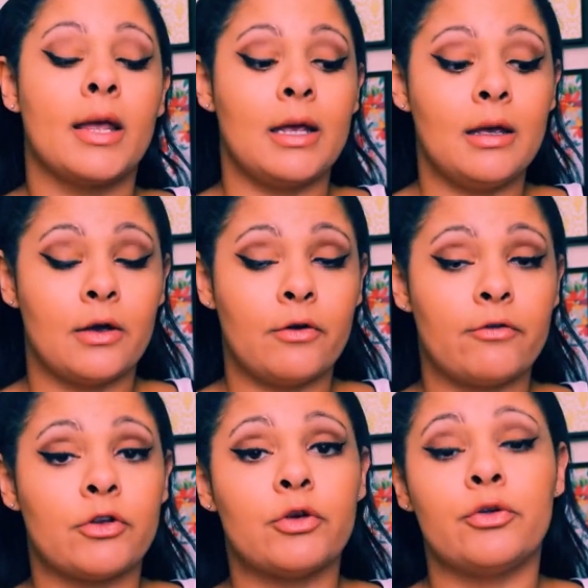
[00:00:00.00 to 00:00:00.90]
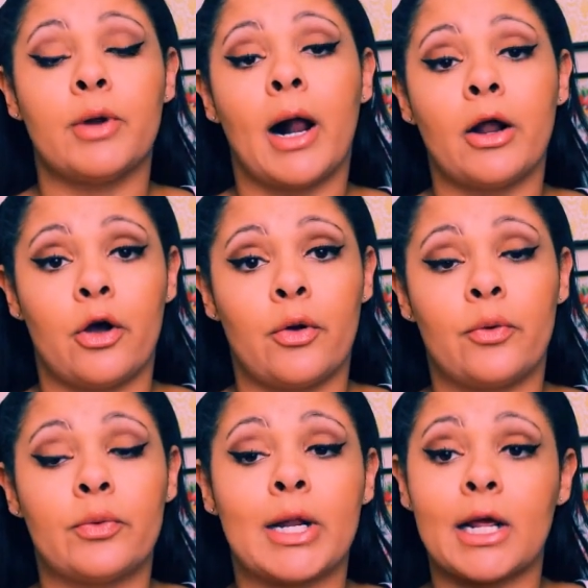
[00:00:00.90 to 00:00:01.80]
If you do not
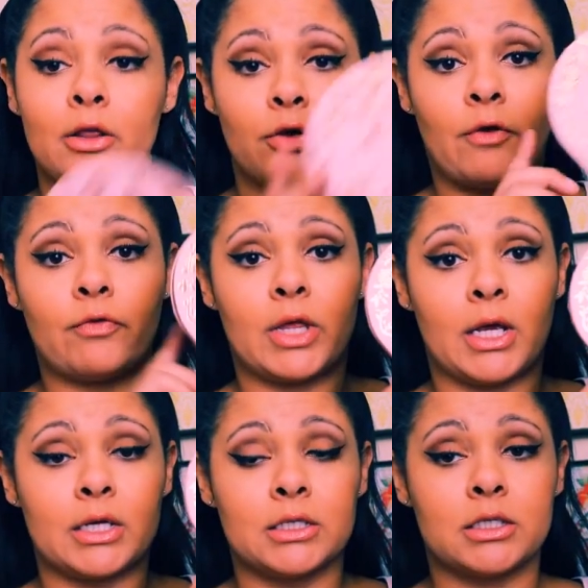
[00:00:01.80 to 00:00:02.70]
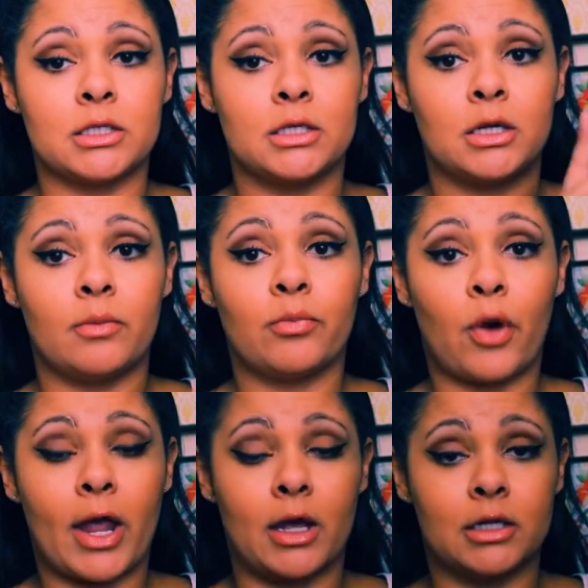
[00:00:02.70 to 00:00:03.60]
own either of these
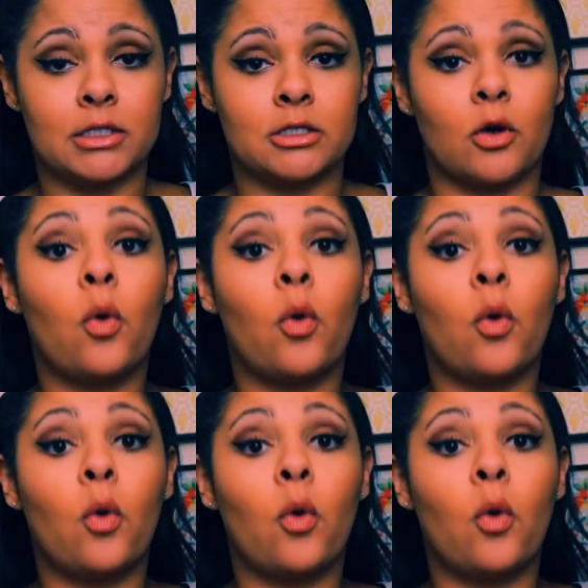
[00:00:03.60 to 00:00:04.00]
brands,